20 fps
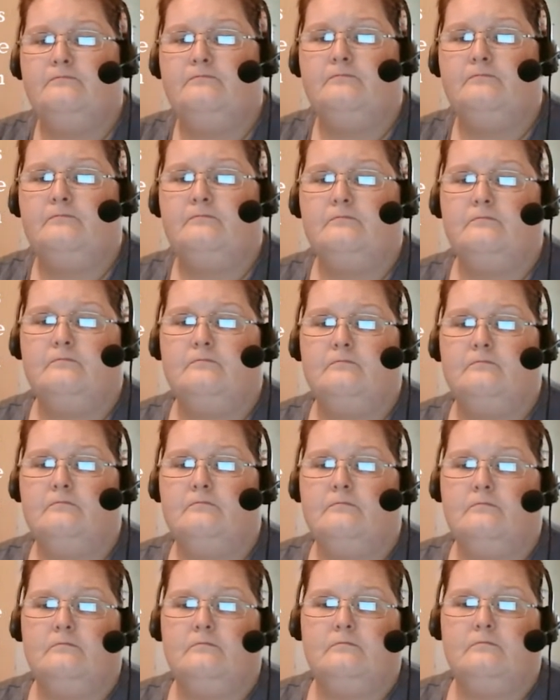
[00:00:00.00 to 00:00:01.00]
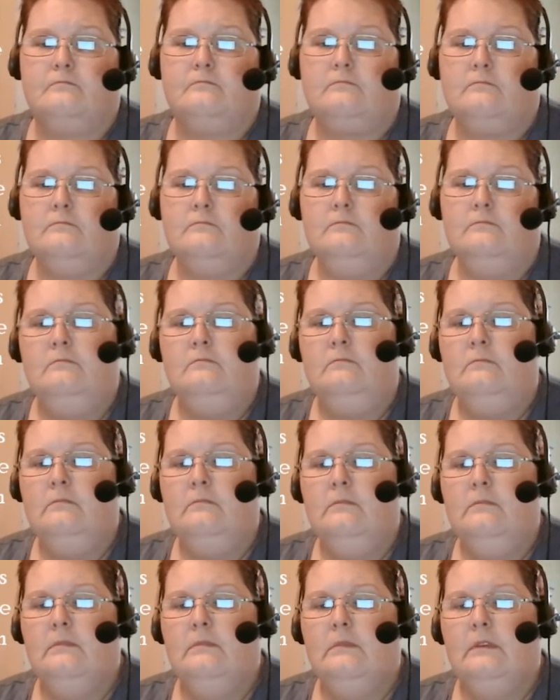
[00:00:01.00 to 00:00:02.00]

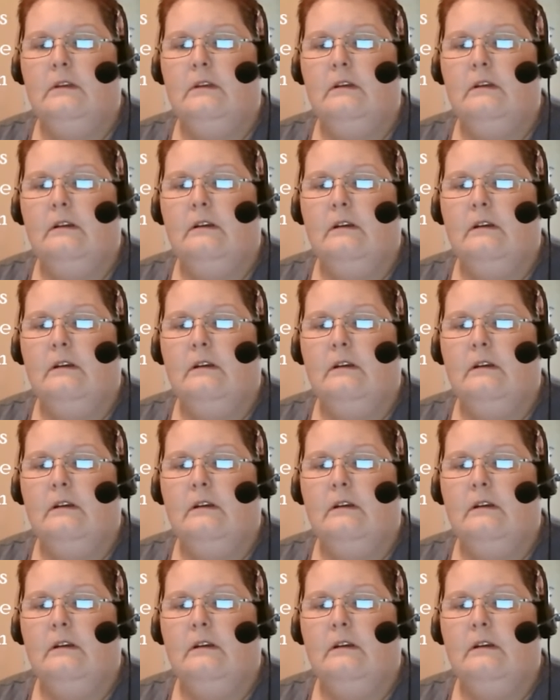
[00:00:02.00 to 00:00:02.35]
No one is speaking in this clip.